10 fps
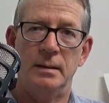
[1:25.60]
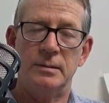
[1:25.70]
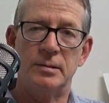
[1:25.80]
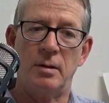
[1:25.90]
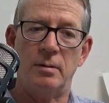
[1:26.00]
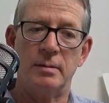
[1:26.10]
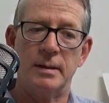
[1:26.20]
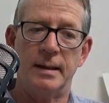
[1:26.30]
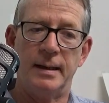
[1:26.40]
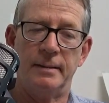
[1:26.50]

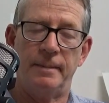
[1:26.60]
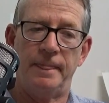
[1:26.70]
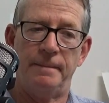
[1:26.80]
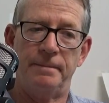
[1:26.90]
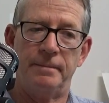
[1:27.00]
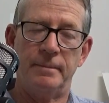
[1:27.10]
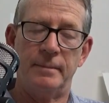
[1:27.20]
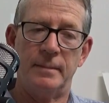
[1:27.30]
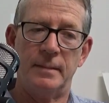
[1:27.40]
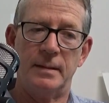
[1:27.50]
So
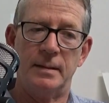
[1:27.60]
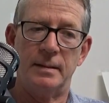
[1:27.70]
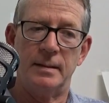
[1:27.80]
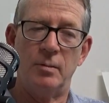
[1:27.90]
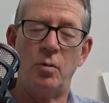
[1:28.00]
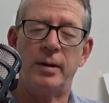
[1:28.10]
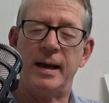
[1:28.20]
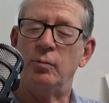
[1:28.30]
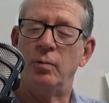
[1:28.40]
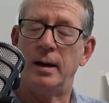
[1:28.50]
it won't
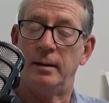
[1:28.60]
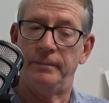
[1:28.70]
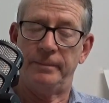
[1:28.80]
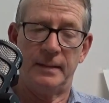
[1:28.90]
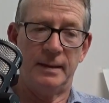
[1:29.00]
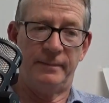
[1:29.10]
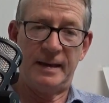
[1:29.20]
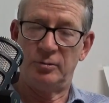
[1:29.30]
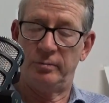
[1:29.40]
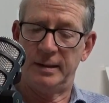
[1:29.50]
end well if
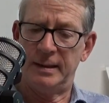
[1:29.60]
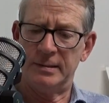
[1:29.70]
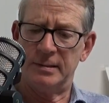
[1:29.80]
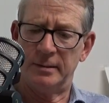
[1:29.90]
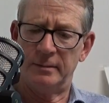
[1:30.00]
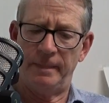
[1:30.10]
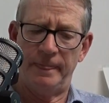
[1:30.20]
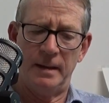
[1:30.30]
that's what we get to.